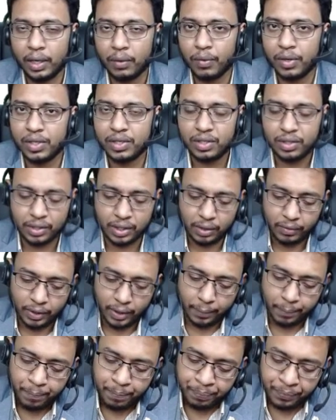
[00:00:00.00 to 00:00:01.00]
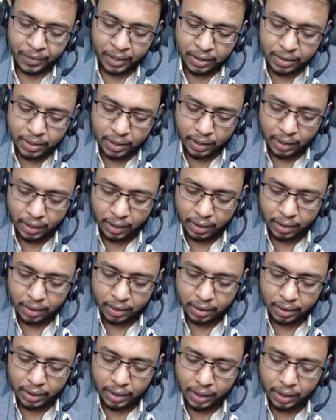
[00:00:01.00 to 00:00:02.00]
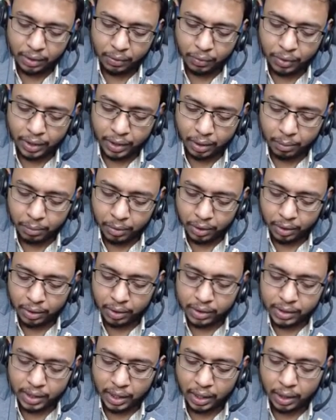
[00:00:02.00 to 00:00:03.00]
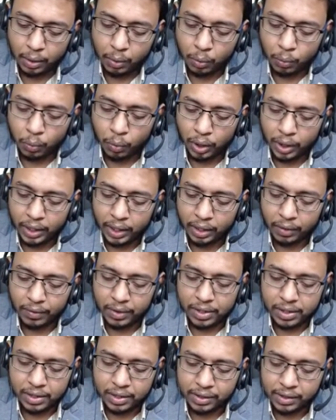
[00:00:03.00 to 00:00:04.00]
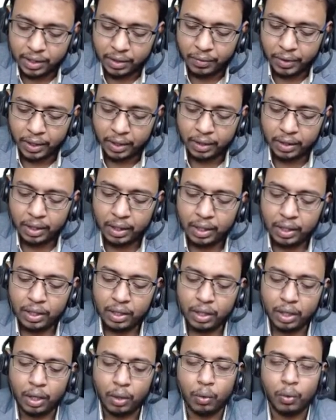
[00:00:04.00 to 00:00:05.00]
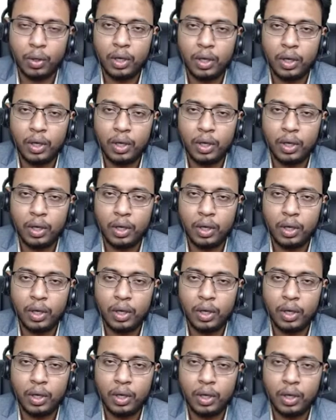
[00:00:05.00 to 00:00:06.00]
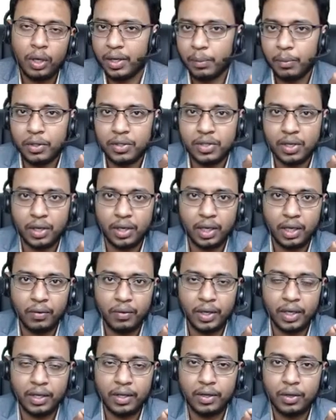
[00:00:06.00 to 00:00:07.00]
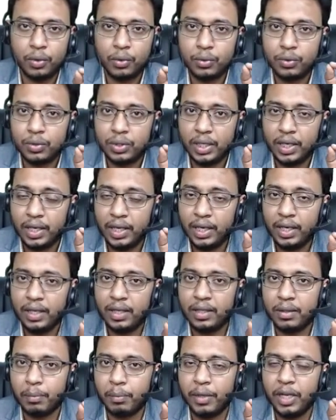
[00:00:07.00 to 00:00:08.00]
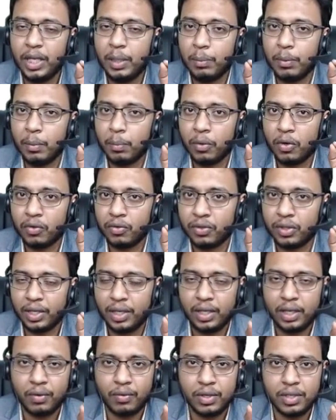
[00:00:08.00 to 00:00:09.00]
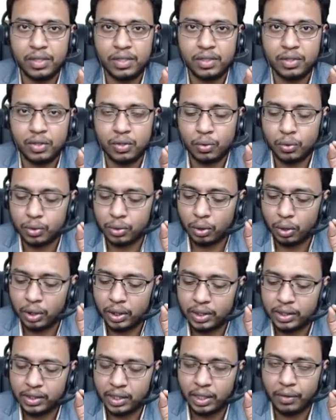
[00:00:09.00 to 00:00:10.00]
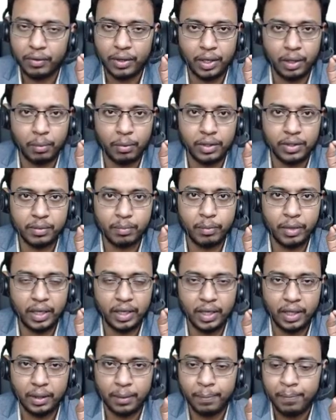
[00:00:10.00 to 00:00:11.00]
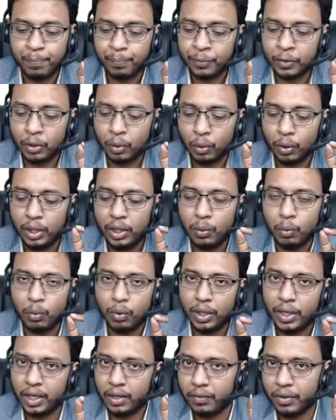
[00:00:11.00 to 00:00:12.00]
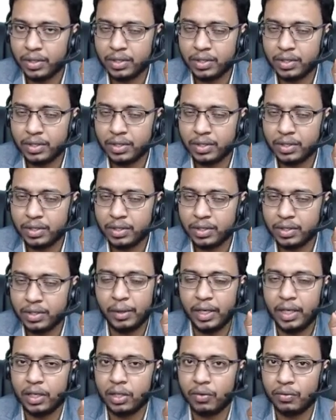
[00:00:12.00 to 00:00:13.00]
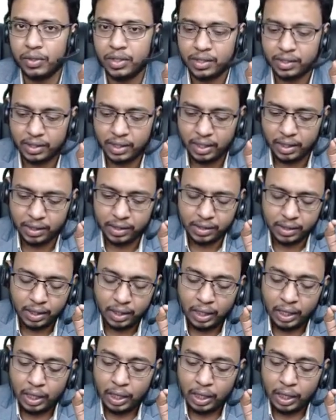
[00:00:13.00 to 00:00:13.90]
equation is given. See here, three variables and one equation is given. Now whenever three variables are given, you need minimum of three equations to solve these three variables, but then only one equation is given. The meaning of this is,